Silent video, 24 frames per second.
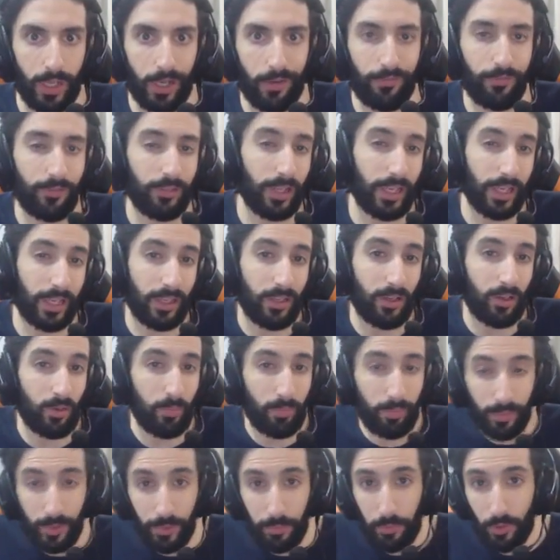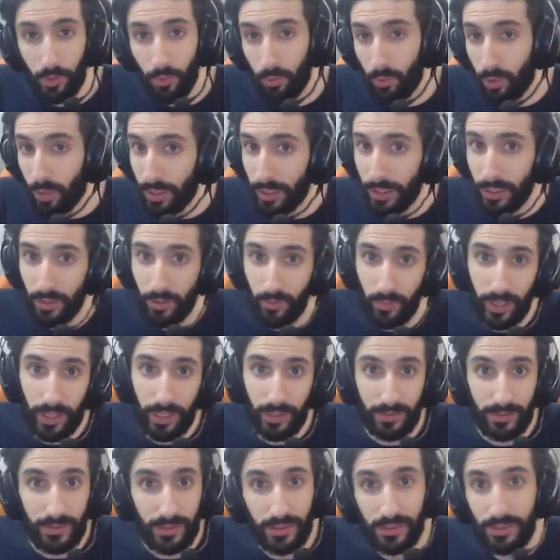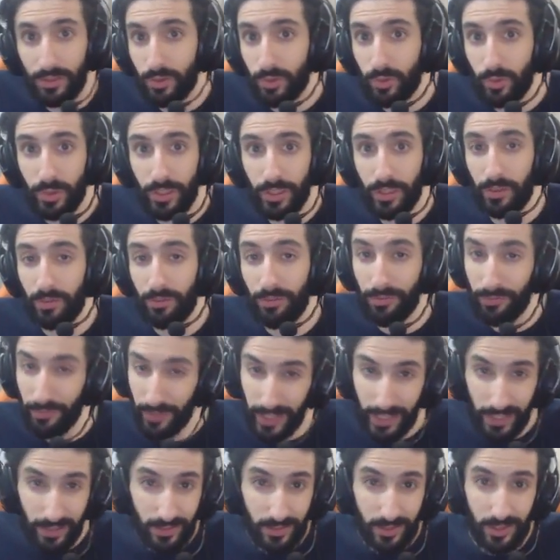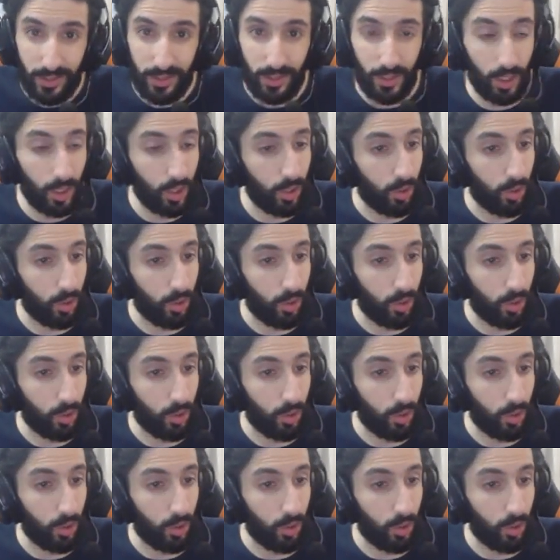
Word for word: I feel like, you know, people are walking around to do either fates